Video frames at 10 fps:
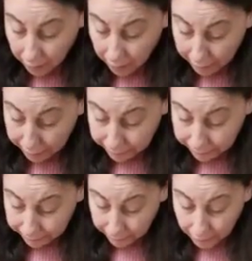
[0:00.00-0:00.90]

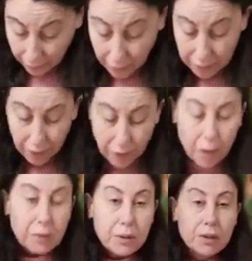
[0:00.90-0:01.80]
Um, so I
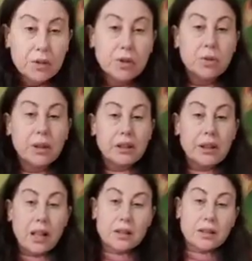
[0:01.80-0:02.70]
hope you enjoyed
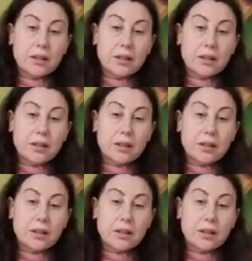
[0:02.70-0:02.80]
that.